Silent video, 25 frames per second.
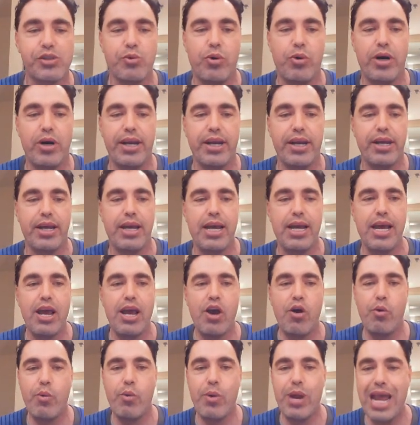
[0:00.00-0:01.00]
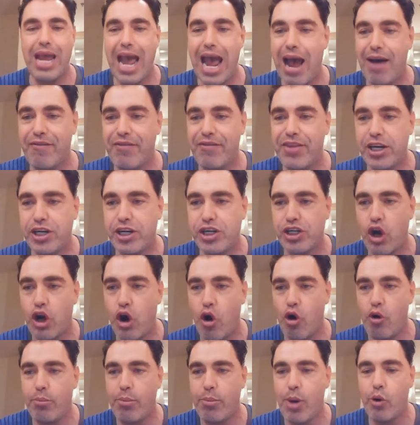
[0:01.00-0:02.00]
one. We have the
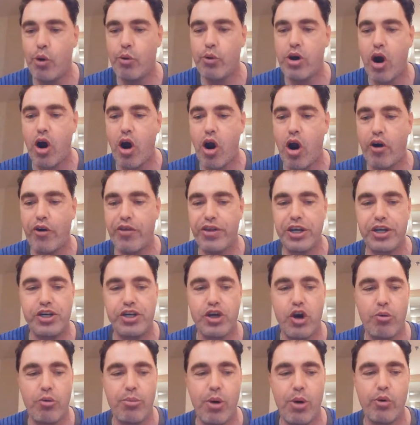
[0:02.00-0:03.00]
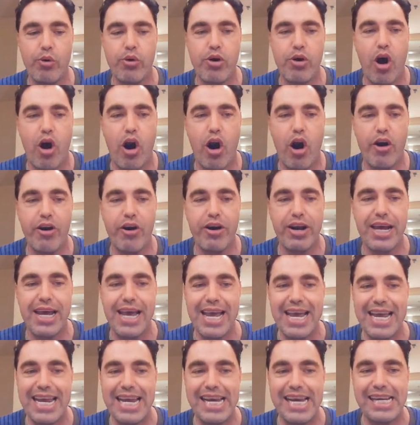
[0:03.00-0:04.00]
Tomo Card. The Tomo Card
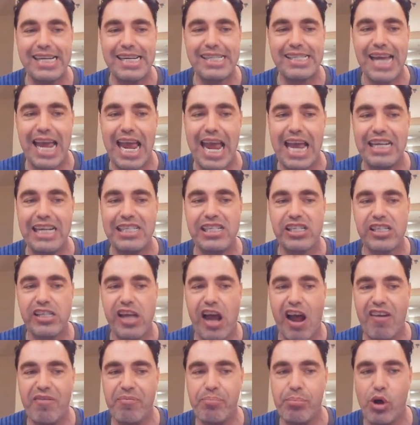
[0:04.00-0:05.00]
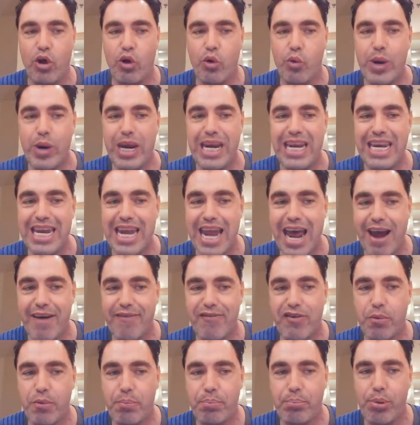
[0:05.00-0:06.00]
is a soft pull. We
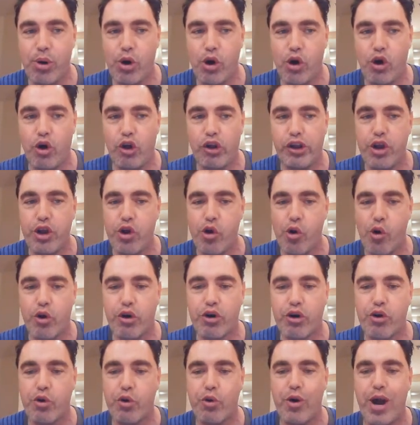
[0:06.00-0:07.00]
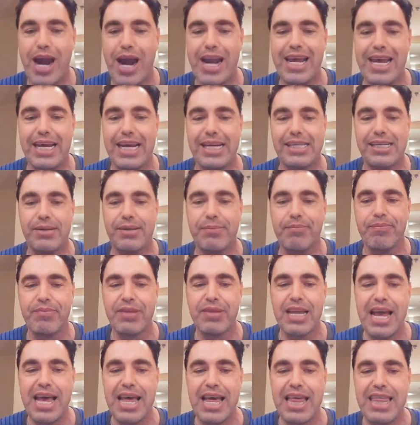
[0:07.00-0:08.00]
never pull your credit.
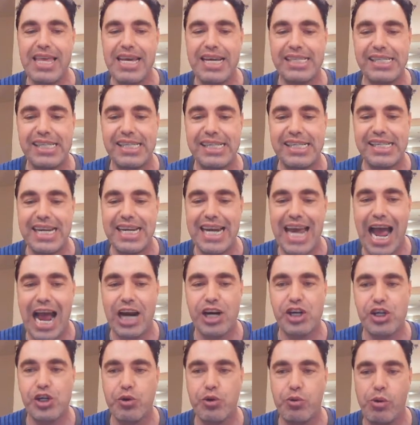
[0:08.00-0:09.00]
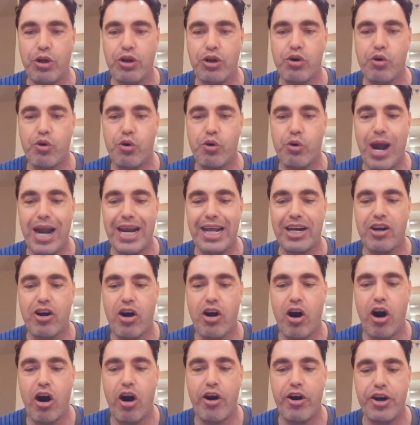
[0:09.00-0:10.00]
This is an actual credit
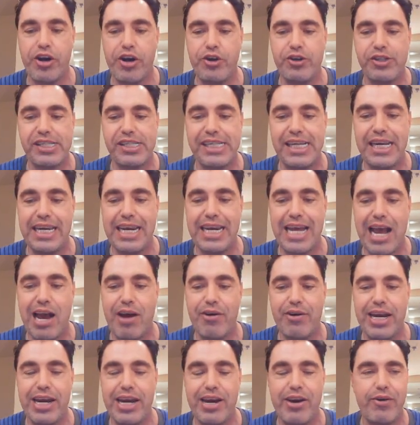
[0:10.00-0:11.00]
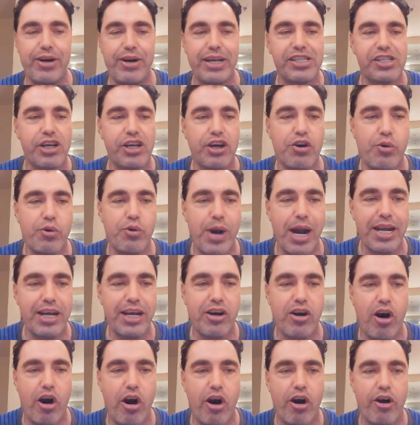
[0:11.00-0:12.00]
card. You see down here, it's a credit
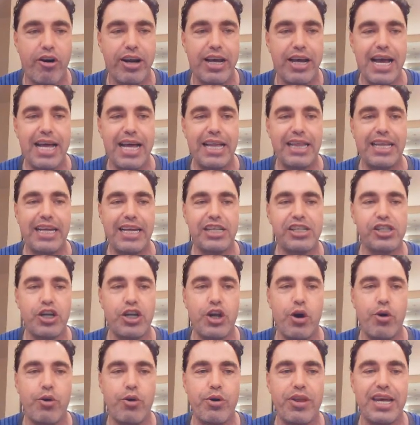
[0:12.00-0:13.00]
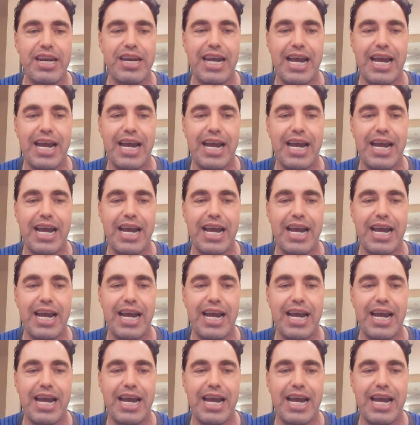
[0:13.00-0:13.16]
card. Let's go to the